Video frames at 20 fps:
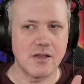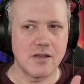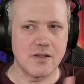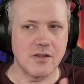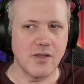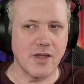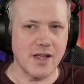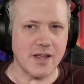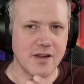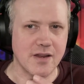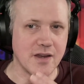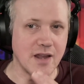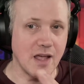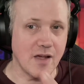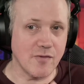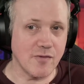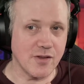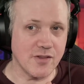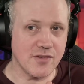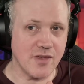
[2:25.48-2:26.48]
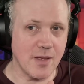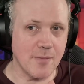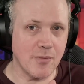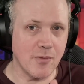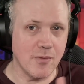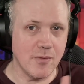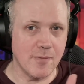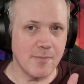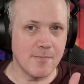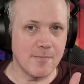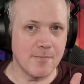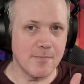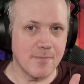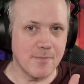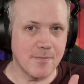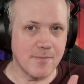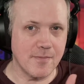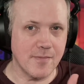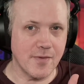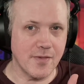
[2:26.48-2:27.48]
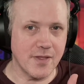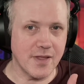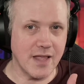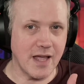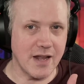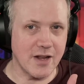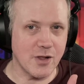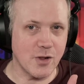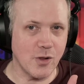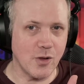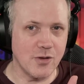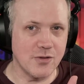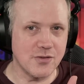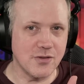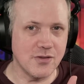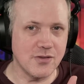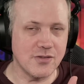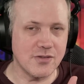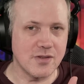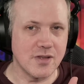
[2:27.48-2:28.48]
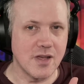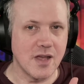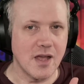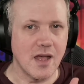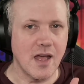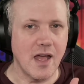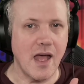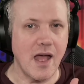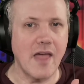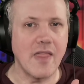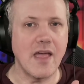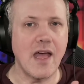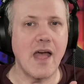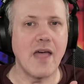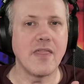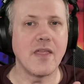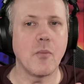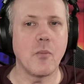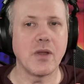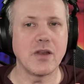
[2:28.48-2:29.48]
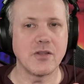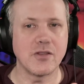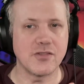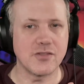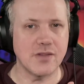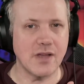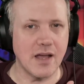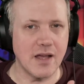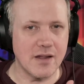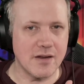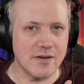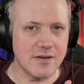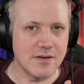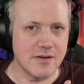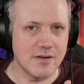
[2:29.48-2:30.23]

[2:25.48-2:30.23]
like now for example, the gate closes, and then when you start